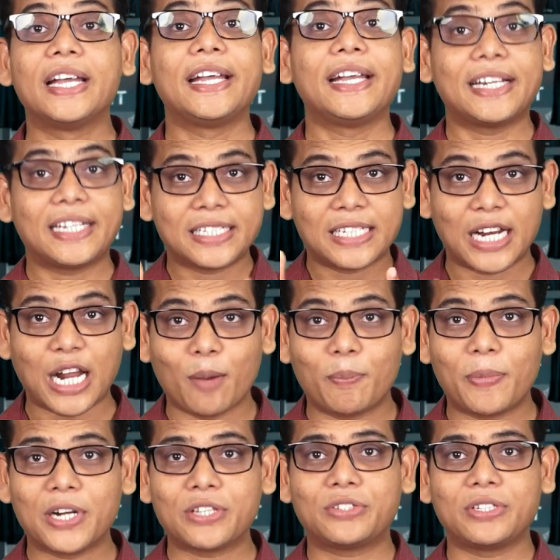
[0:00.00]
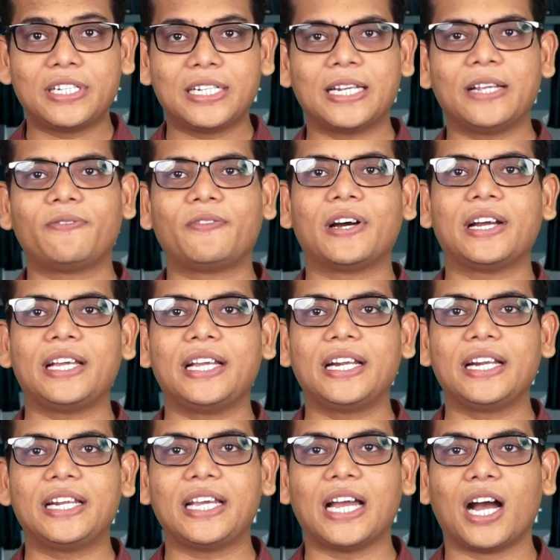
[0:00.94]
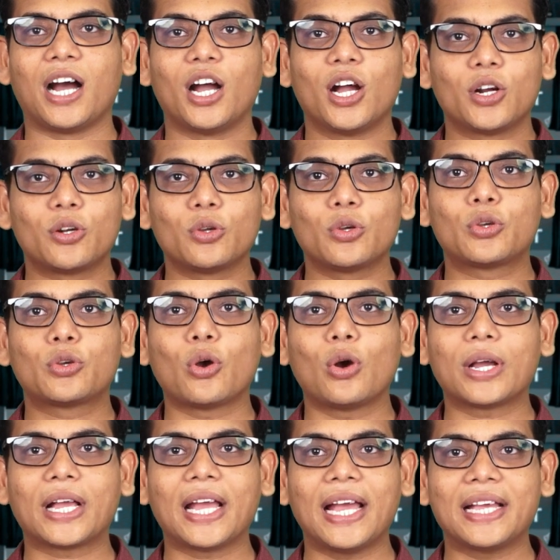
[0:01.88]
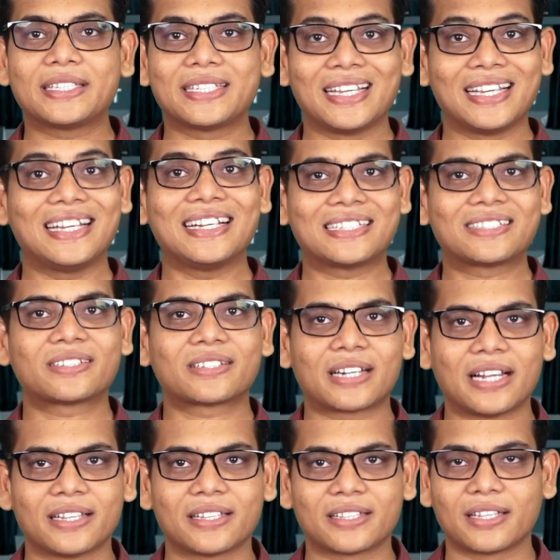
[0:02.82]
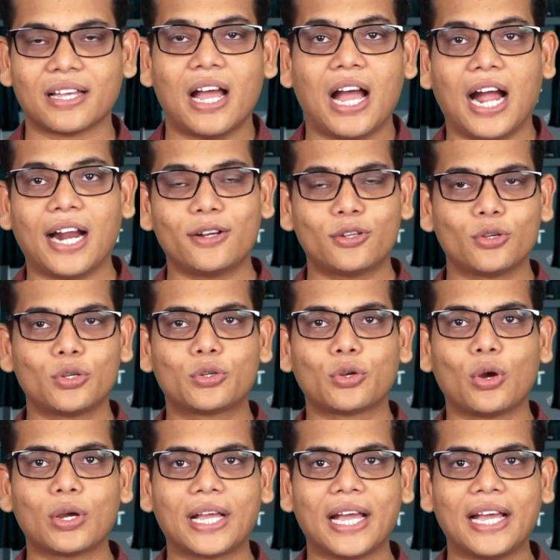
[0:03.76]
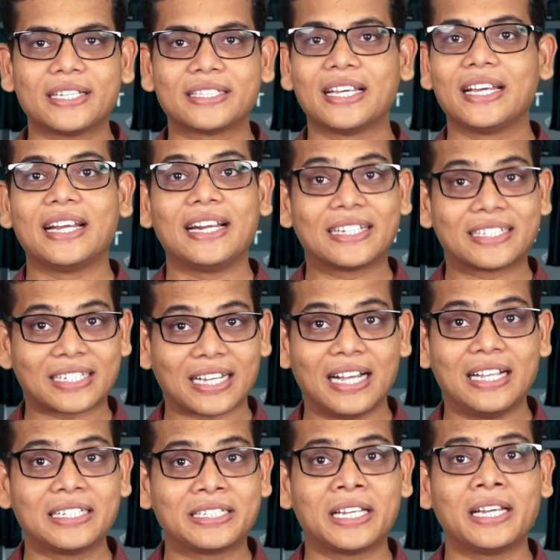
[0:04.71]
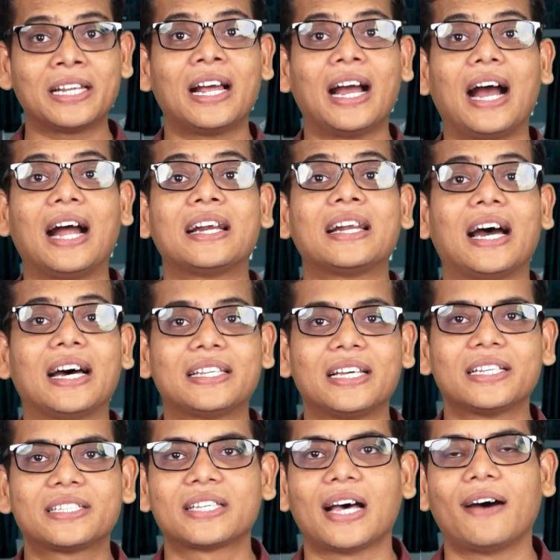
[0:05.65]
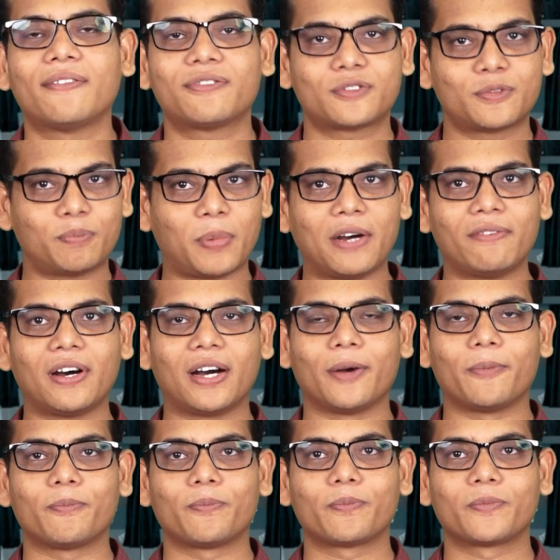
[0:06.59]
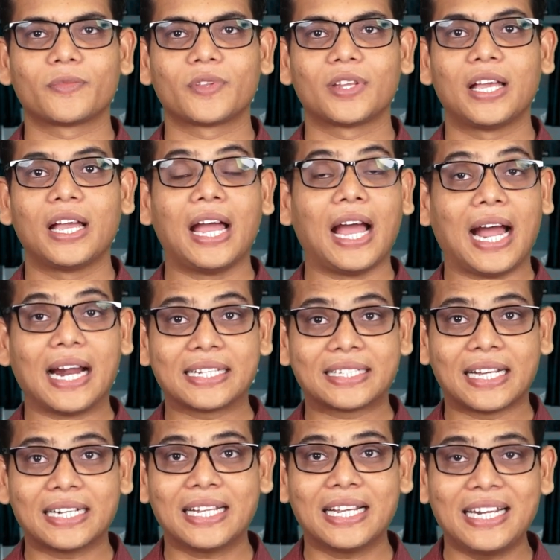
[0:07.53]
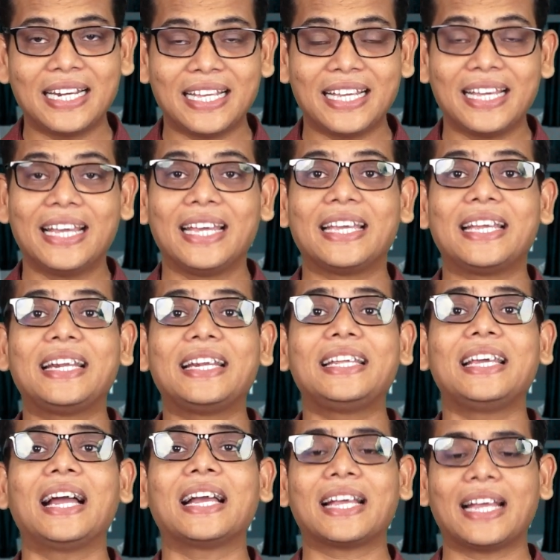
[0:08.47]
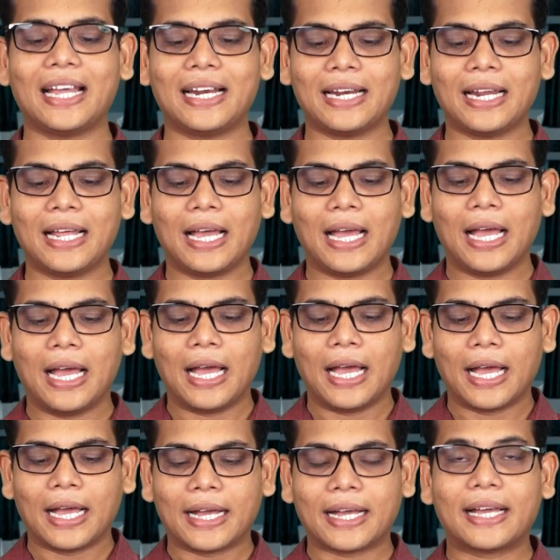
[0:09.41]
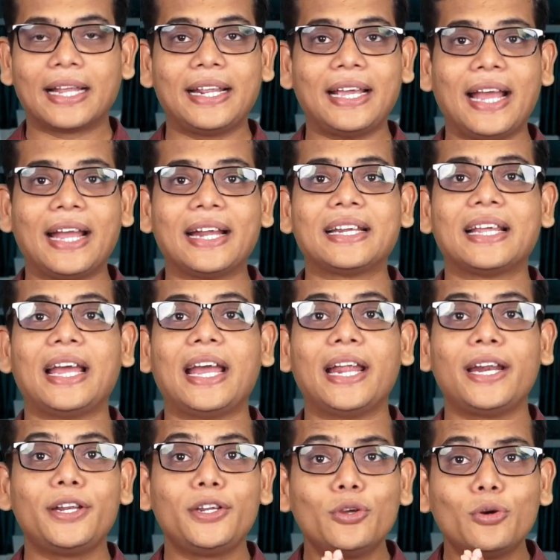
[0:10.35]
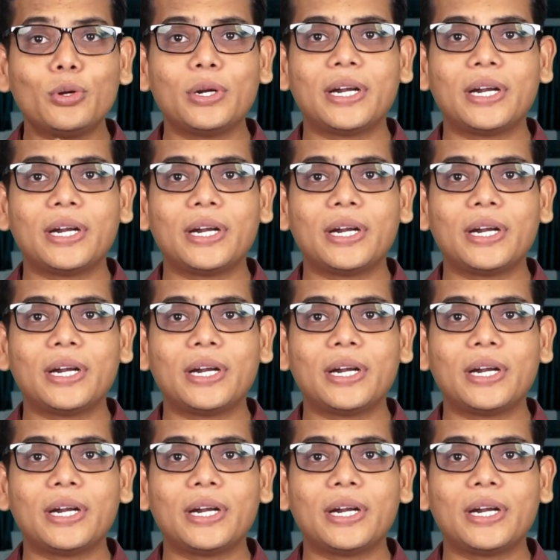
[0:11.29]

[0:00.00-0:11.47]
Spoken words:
It is an opportunity for India to showcase its strength and to showcase its culture and other soft power, and certainly India can create a new